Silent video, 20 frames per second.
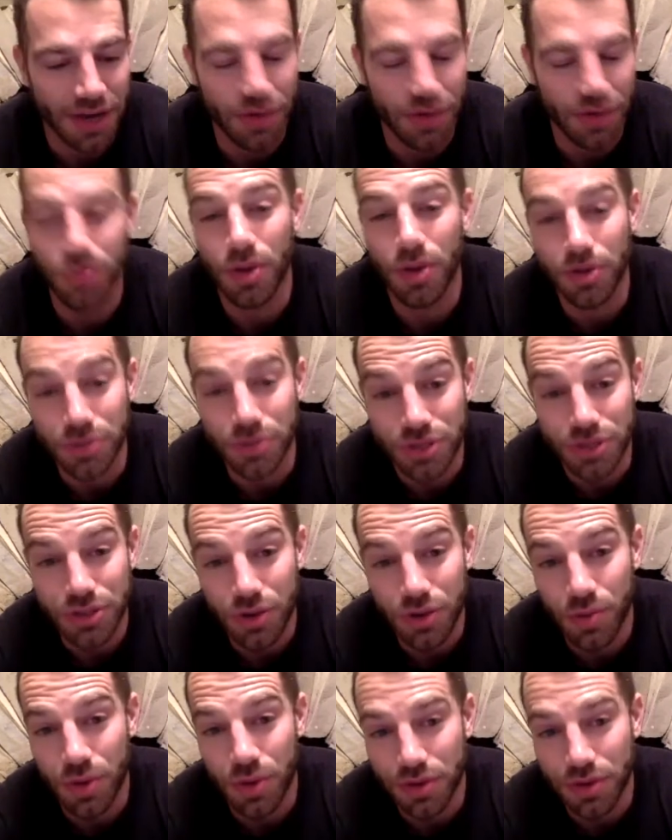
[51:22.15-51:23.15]
Hormones.
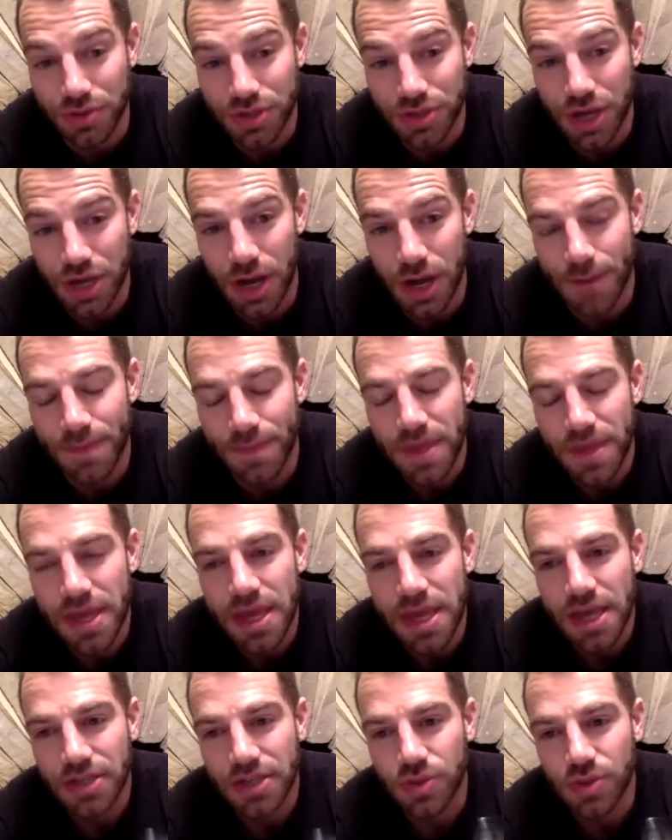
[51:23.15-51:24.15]
So I
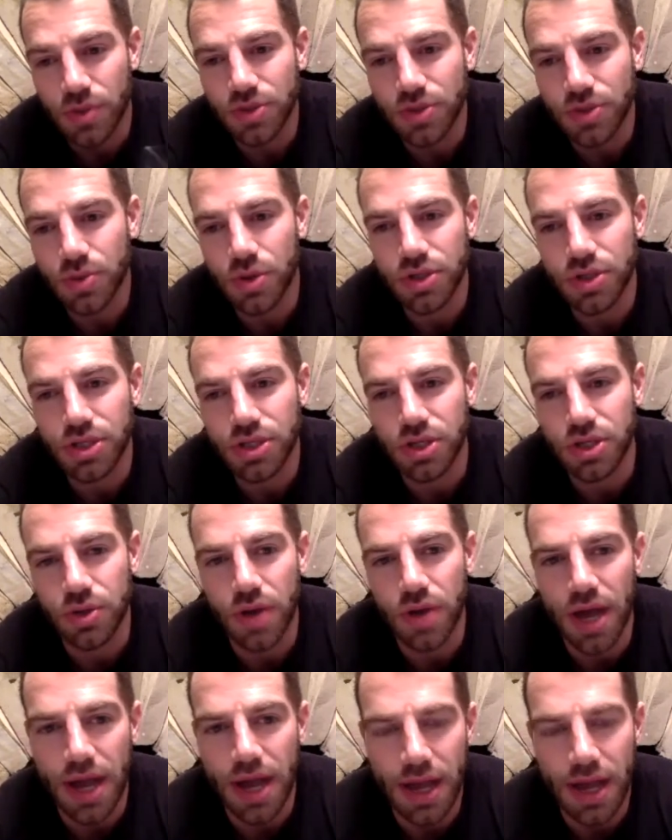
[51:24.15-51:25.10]
was going to ask you,